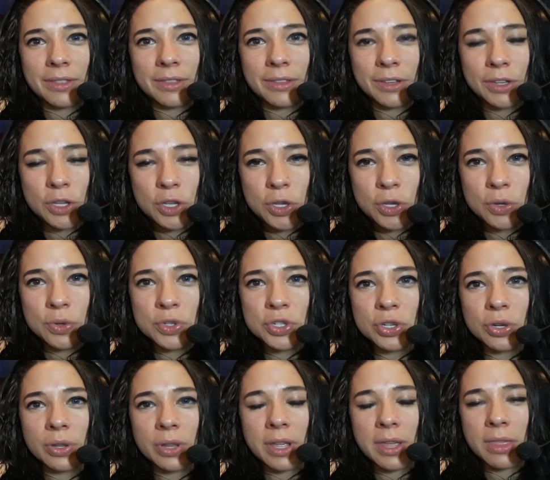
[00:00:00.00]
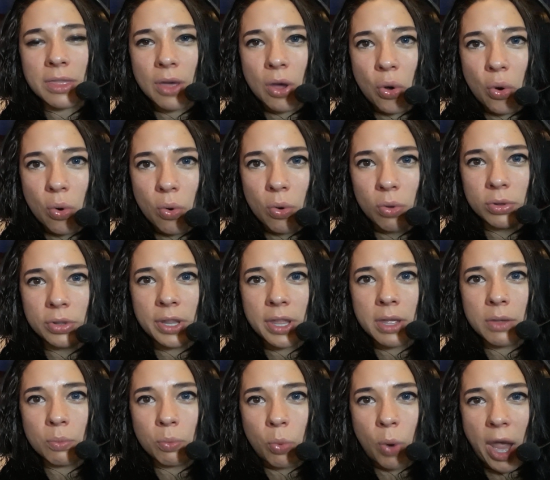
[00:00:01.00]
usually the
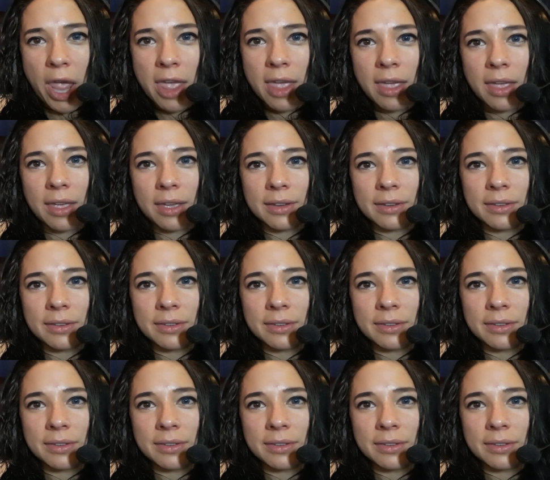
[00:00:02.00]
only way